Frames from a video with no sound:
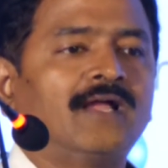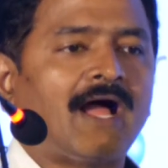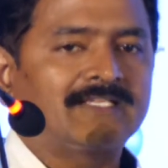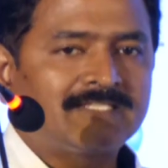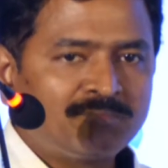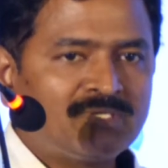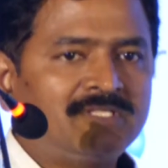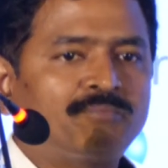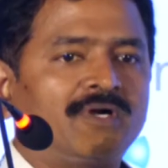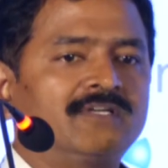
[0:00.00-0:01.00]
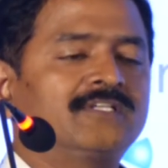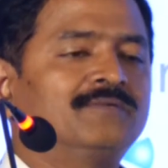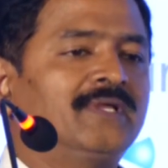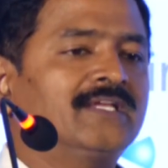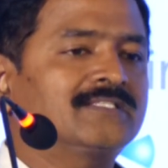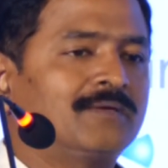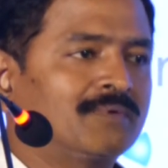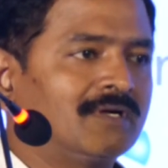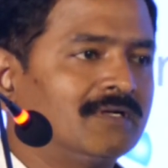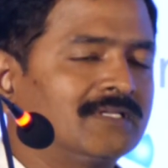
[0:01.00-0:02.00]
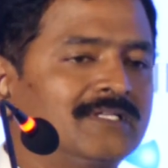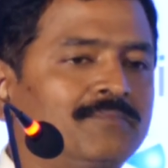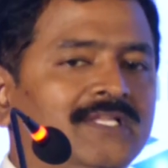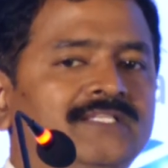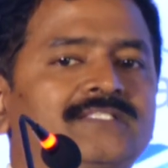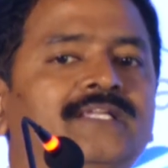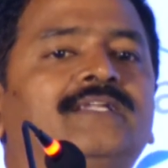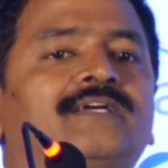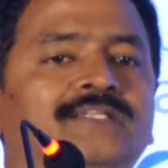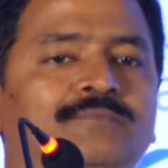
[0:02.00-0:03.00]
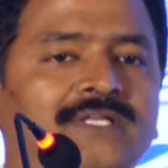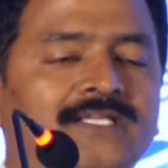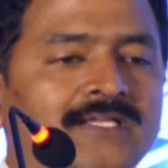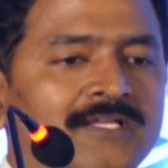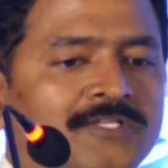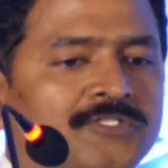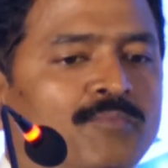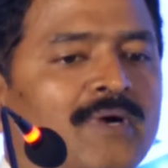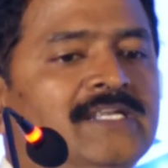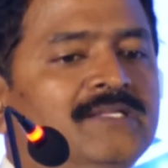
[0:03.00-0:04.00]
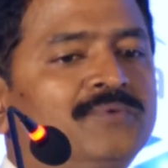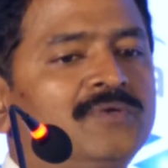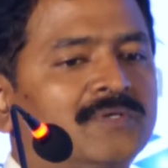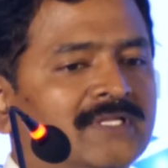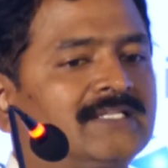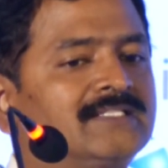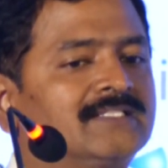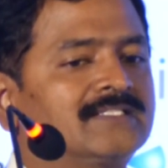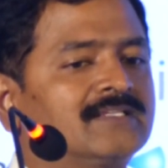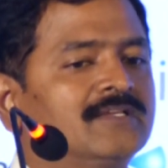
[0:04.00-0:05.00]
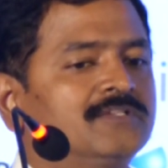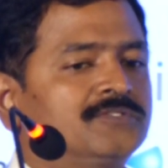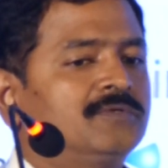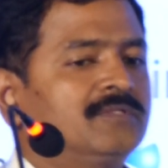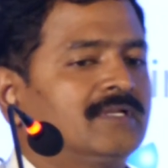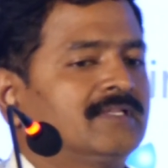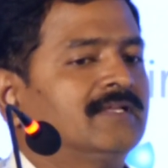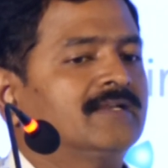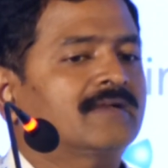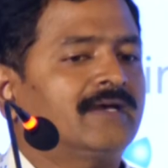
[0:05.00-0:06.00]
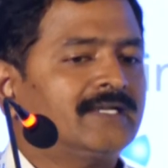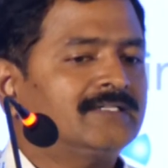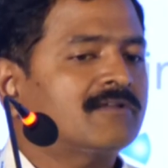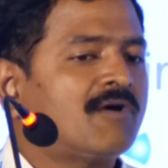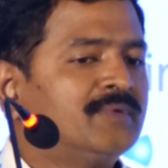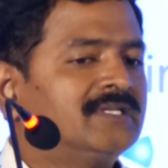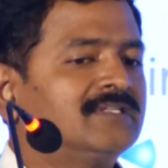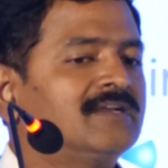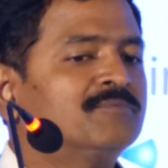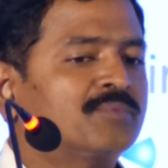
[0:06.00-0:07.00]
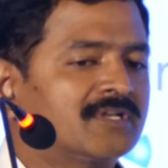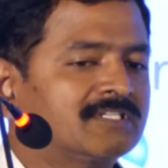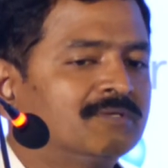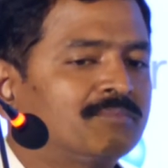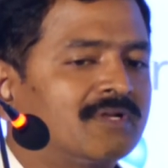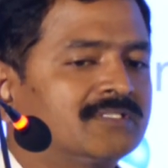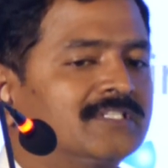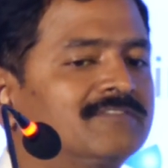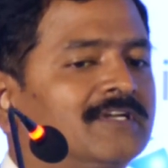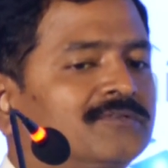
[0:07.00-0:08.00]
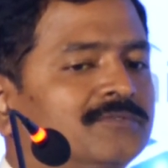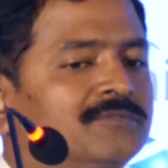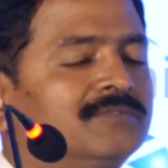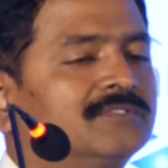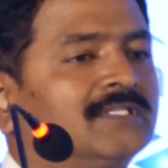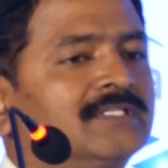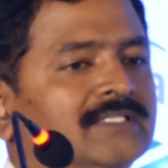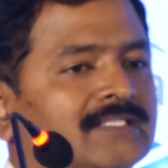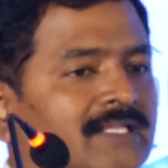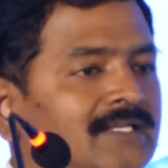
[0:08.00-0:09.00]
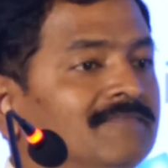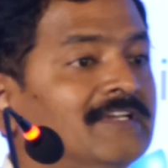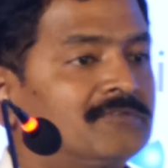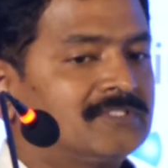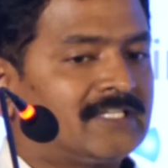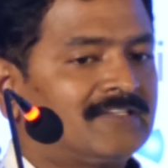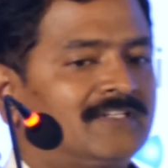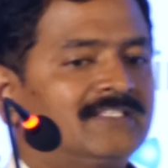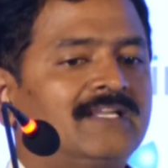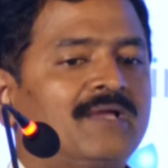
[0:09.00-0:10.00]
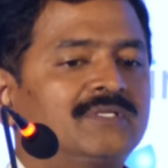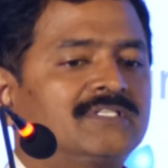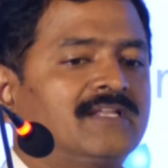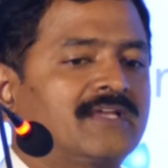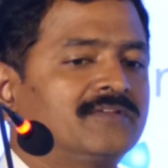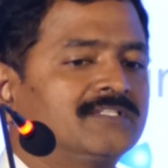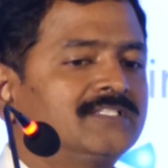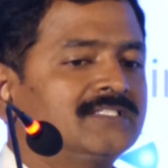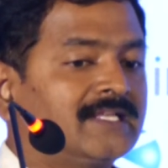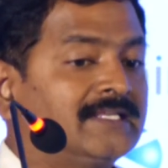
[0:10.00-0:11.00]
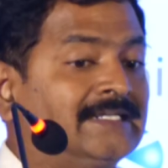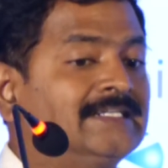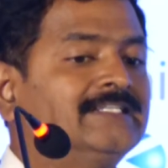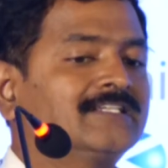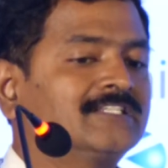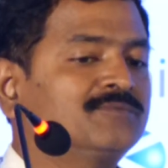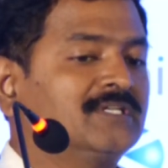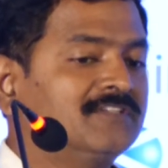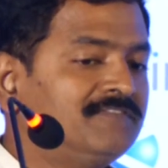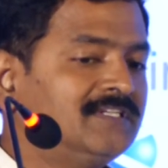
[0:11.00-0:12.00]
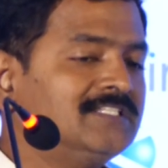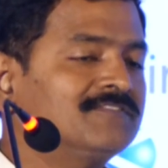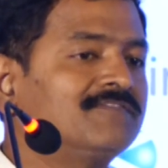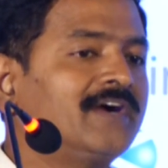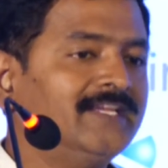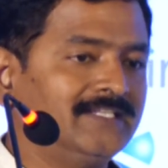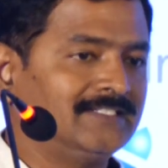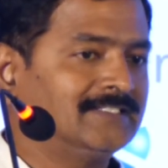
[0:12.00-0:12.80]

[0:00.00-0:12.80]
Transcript: assemble the parts and make sub-assemblies, then assembly. So multiple locations. So the correct raw material and production process we have to do. Then we have to check for the dimensional accuracies. Then NDT assessment. If it is fine,